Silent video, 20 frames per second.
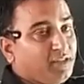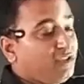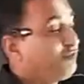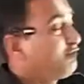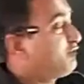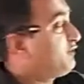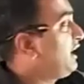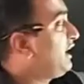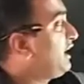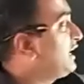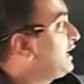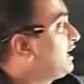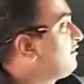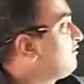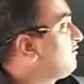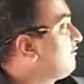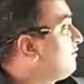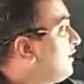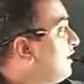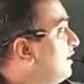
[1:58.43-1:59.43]
If
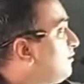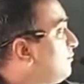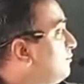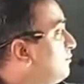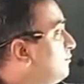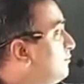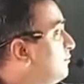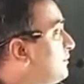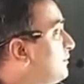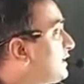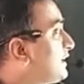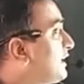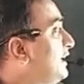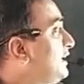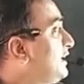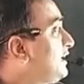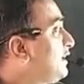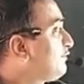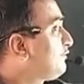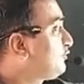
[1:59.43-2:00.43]
any bulb
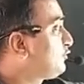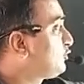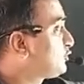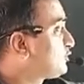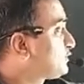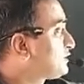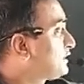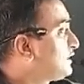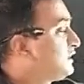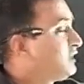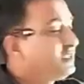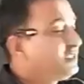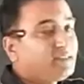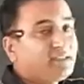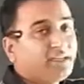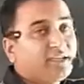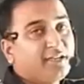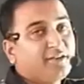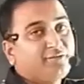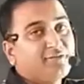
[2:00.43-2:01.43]
get diffused,
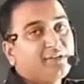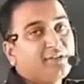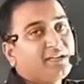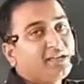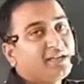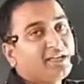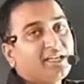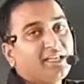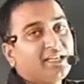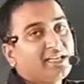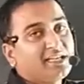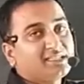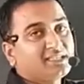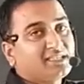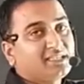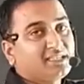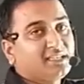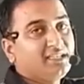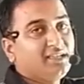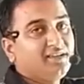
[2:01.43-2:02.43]
then definitely
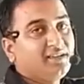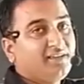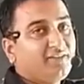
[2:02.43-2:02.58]
electricity